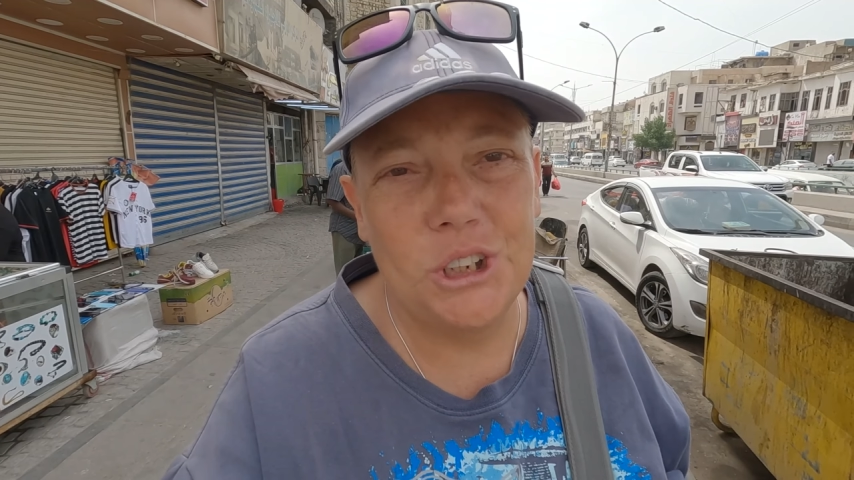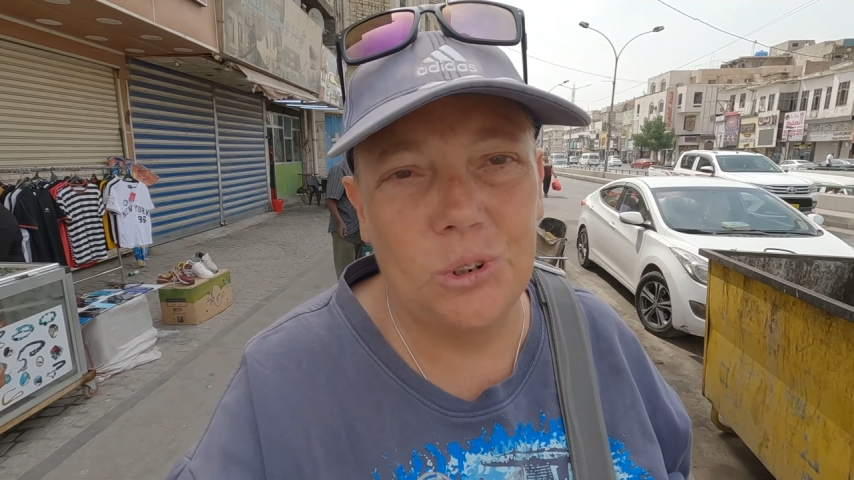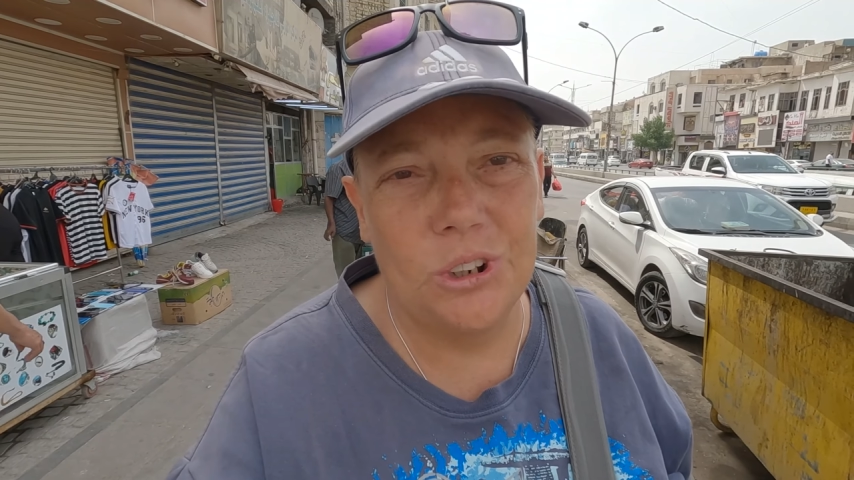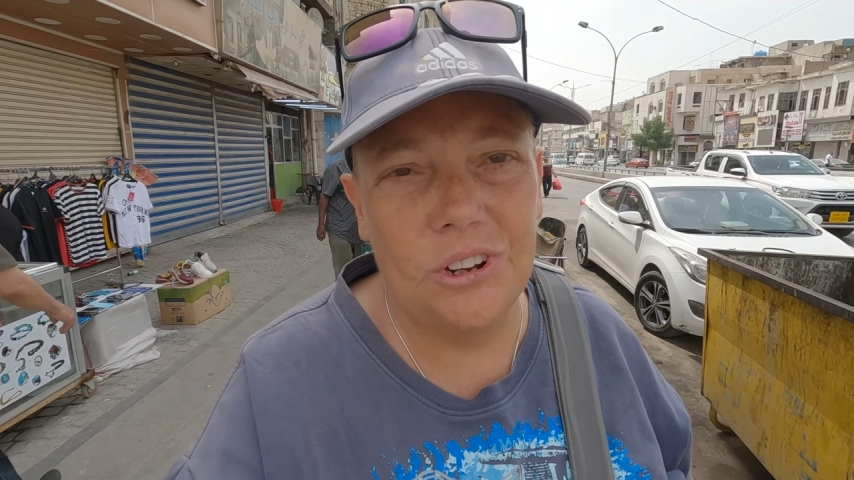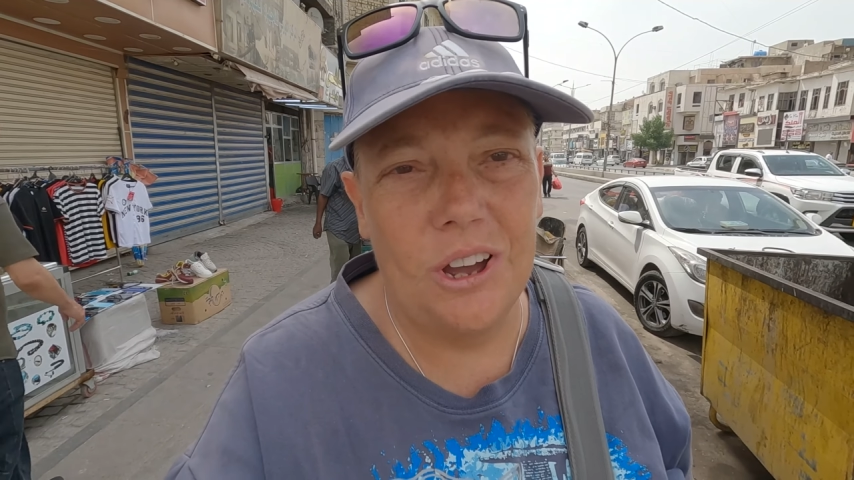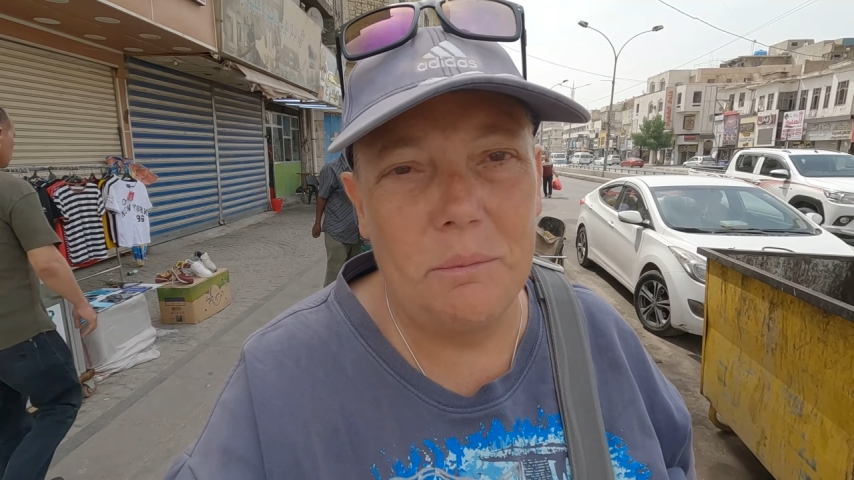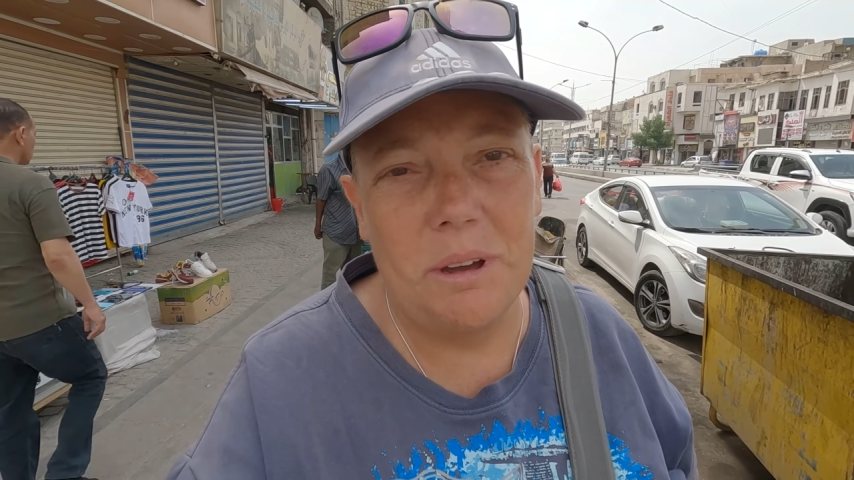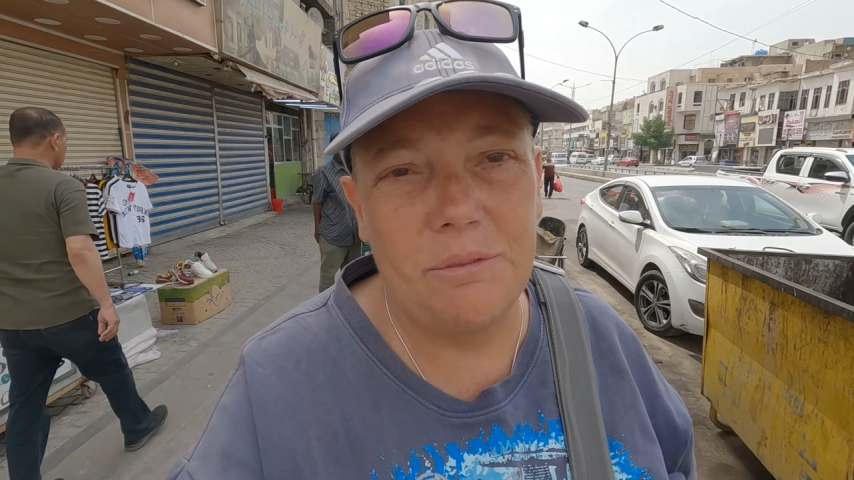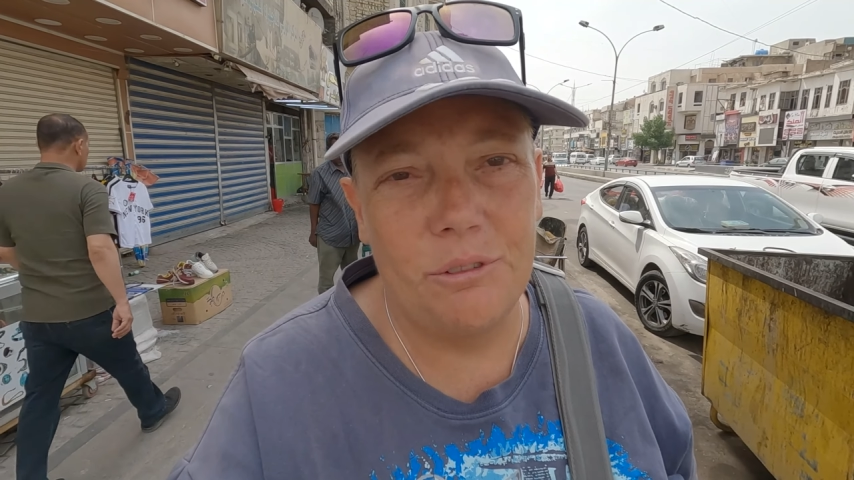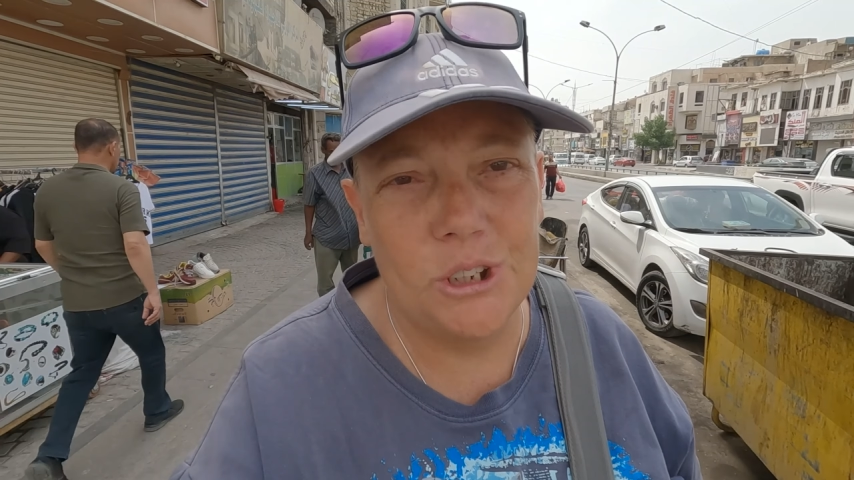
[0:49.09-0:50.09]
short time
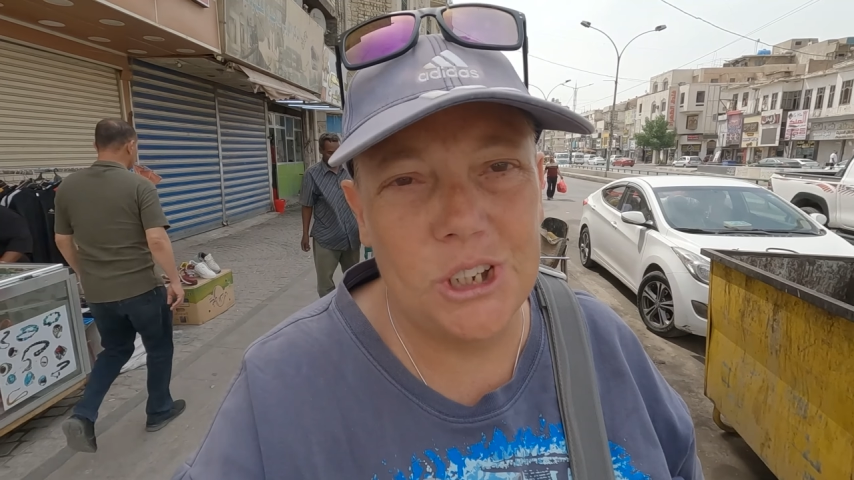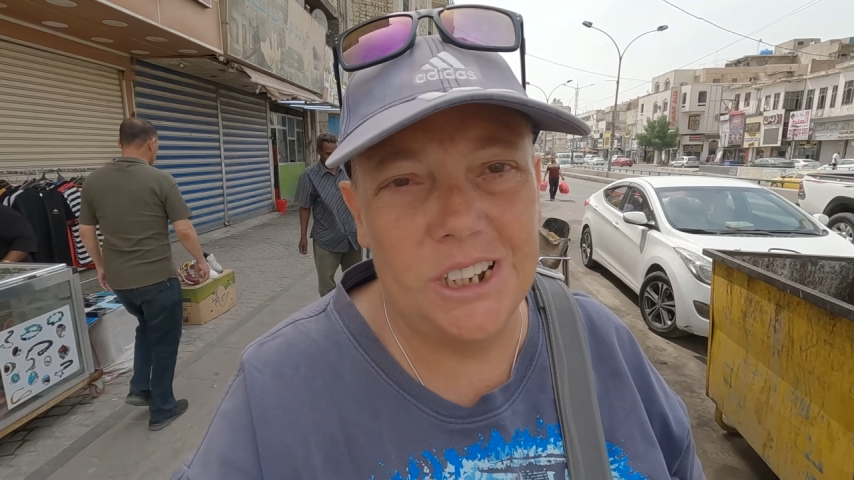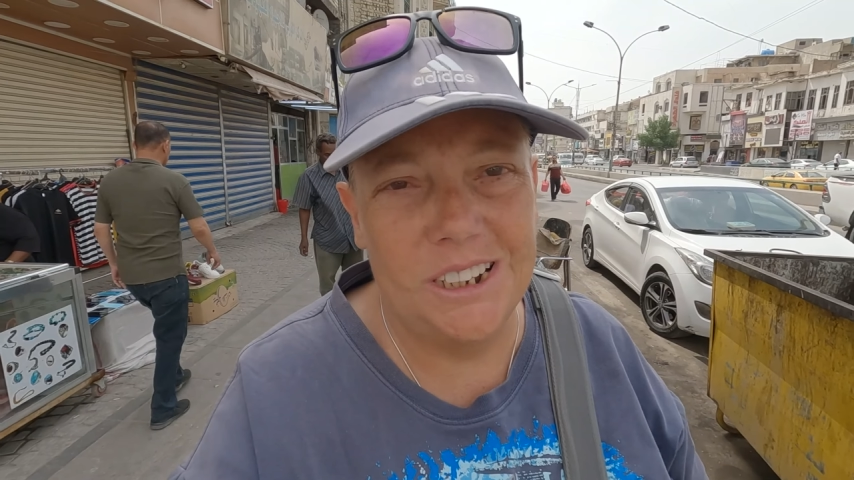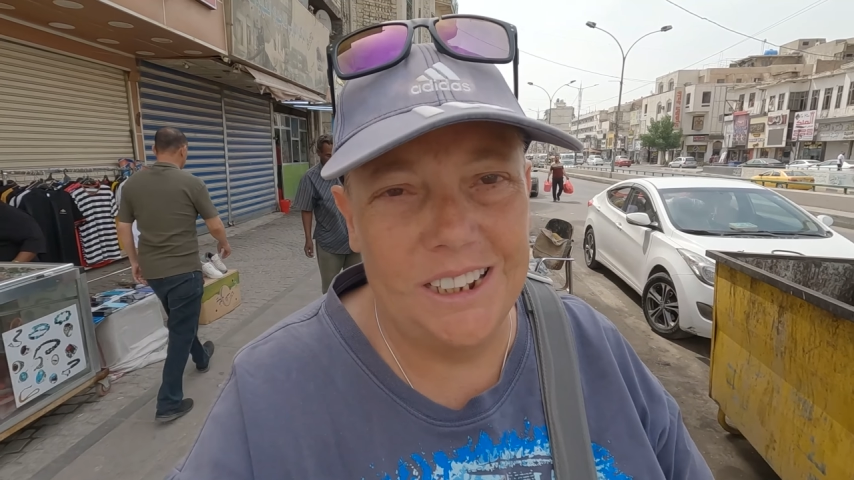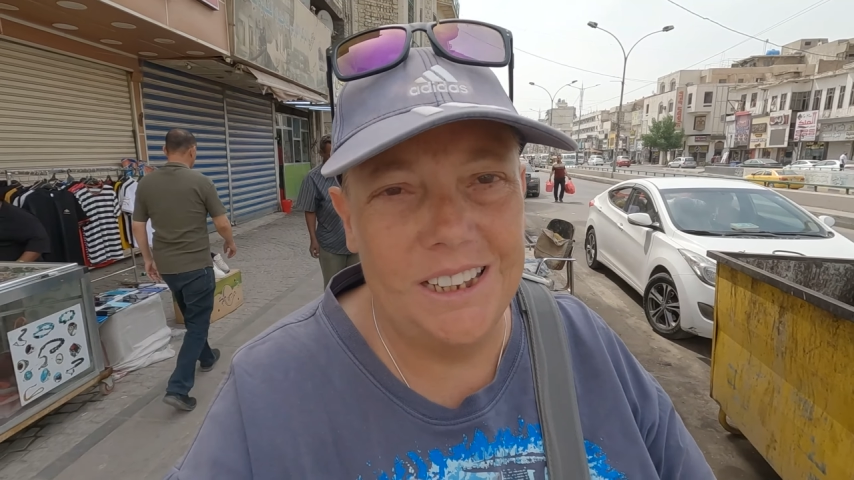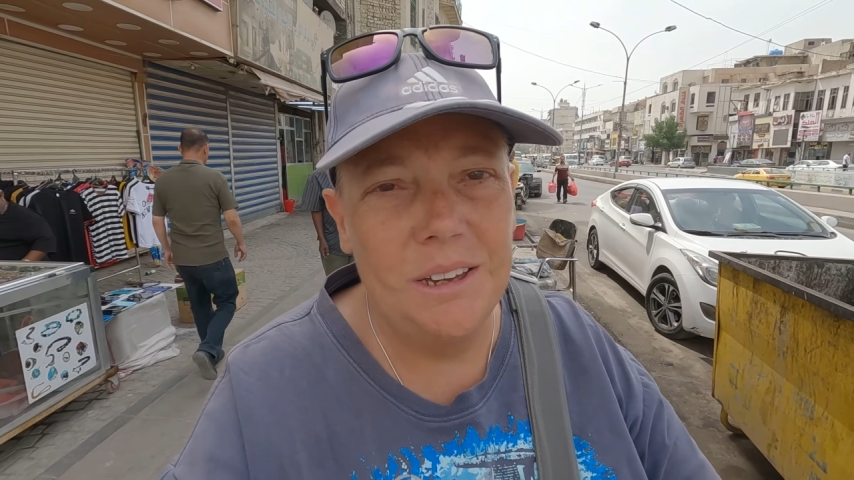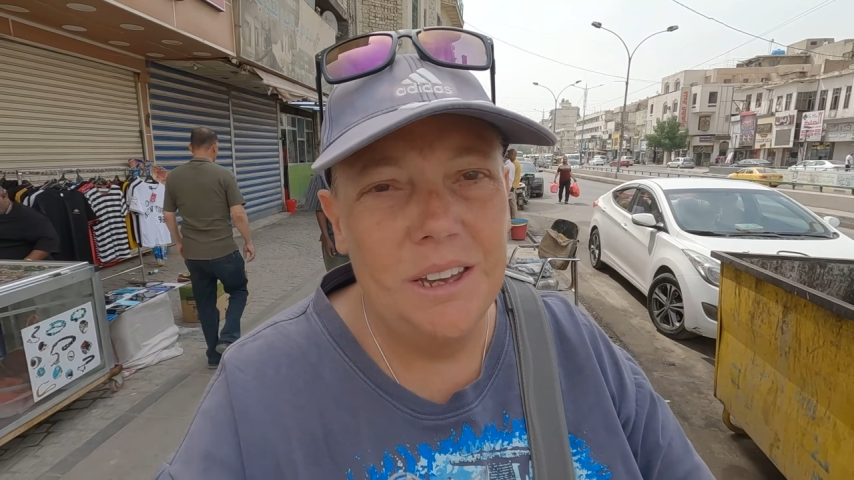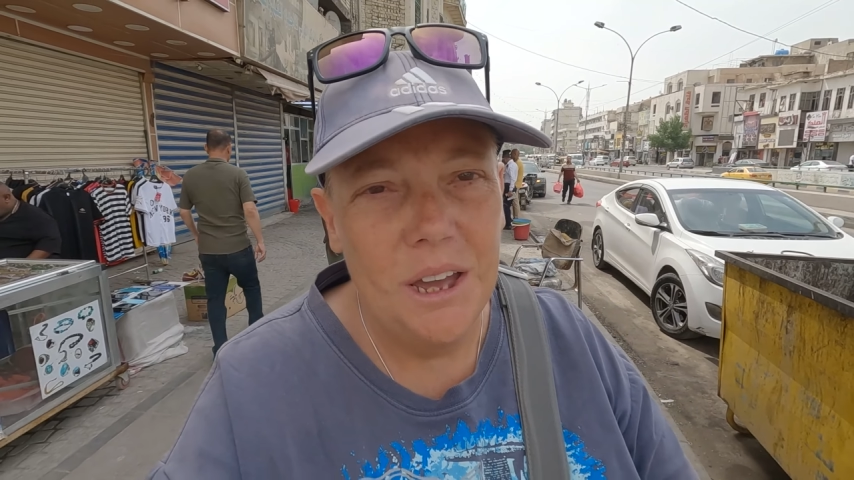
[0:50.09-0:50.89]
unfortunately,